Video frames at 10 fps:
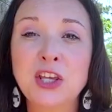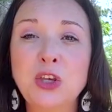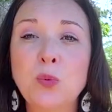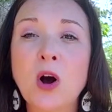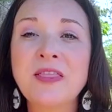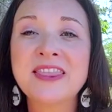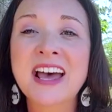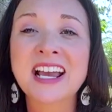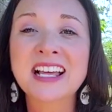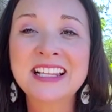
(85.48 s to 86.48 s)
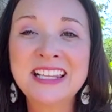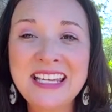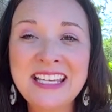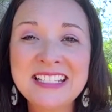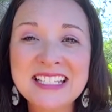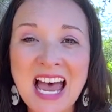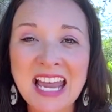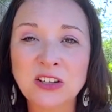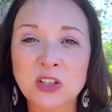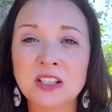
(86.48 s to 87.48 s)
You want that clean
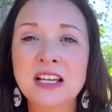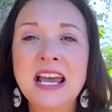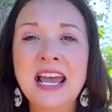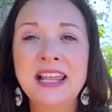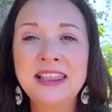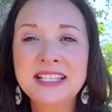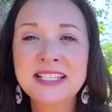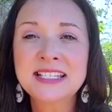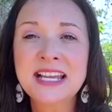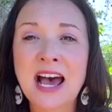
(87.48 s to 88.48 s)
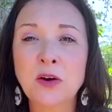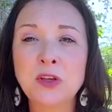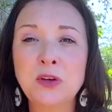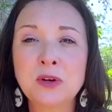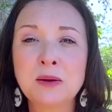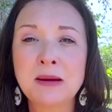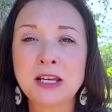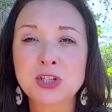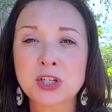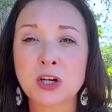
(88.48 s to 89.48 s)
title, and this is how you can
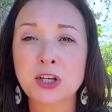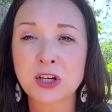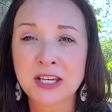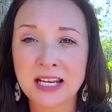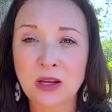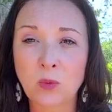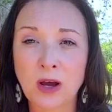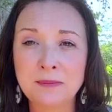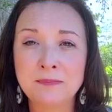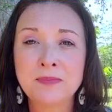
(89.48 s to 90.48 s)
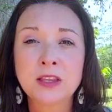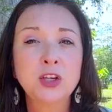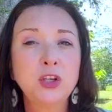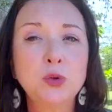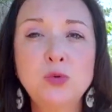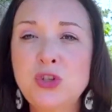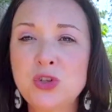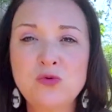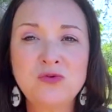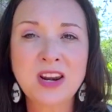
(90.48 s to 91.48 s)
make sure you're getting one. You
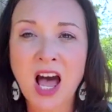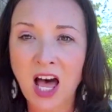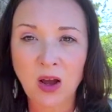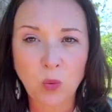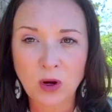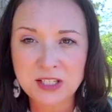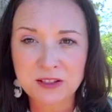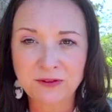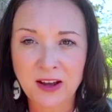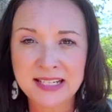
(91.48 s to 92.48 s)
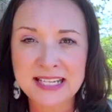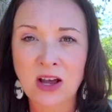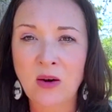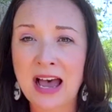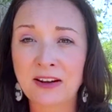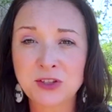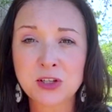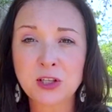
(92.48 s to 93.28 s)
do not want to find out after